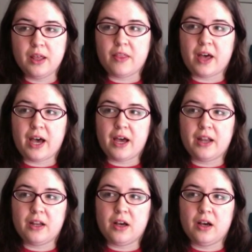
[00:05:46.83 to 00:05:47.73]

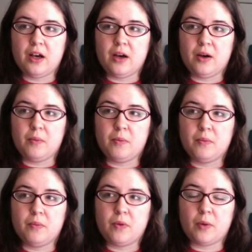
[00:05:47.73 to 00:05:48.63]
that
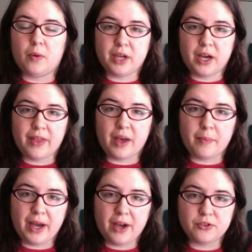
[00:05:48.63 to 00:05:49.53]
are beyond that
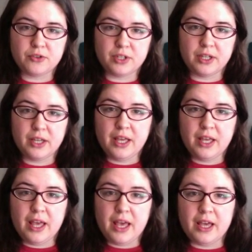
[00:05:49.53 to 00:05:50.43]
boundary.
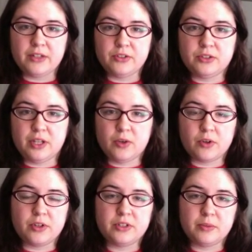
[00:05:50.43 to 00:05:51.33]
And in
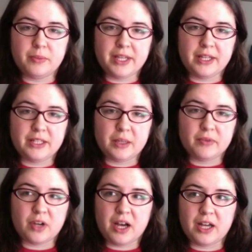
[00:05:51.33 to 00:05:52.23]
order to make any type
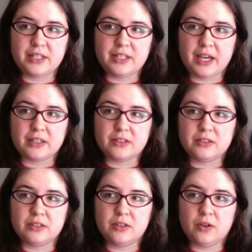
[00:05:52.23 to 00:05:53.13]
of
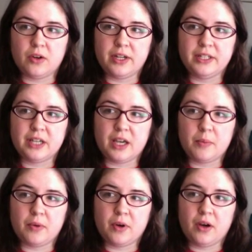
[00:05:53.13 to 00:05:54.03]
contact or any
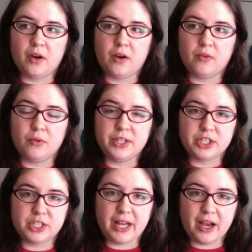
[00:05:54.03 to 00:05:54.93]
type of
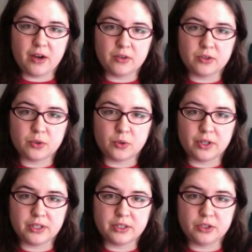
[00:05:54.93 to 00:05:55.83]
reaching out
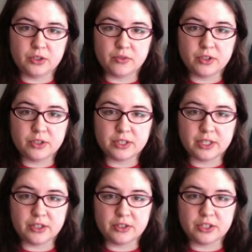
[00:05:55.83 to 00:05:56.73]
towards a universal
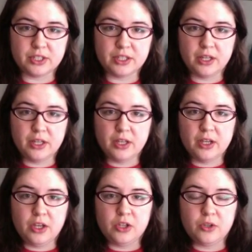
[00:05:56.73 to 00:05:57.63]
energy,
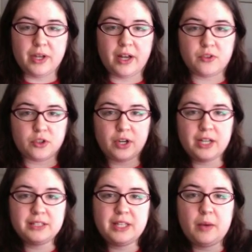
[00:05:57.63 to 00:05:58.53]
you would have to
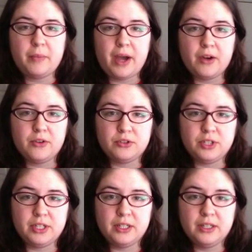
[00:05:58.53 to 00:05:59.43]
cross that
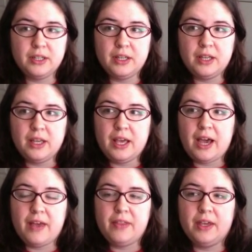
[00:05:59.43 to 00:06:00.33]
boundary.
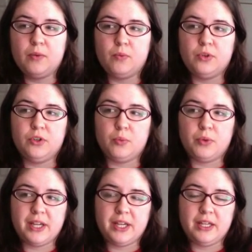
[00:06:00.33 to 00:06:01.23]
And then when
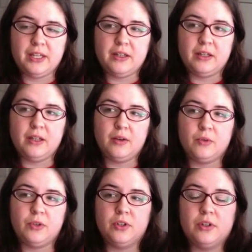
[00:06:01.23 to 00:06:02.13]

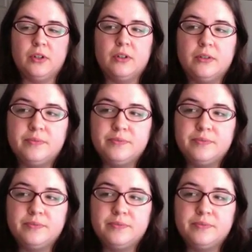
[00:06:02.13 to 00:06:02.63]
you're